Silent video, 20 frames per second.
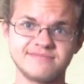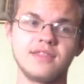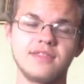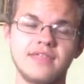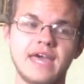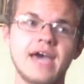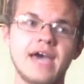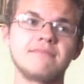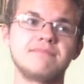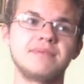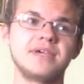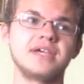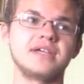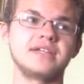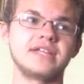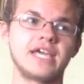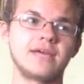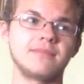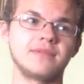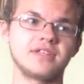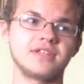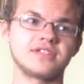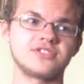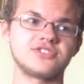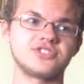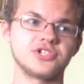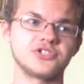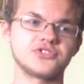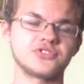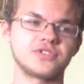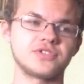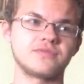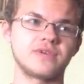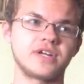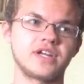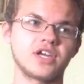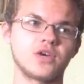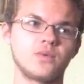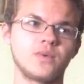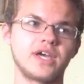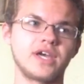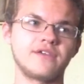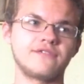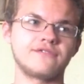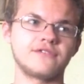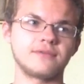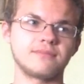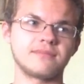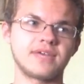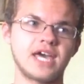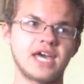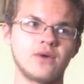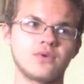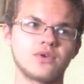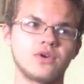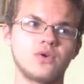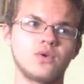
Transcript: That being namely the children running away from Count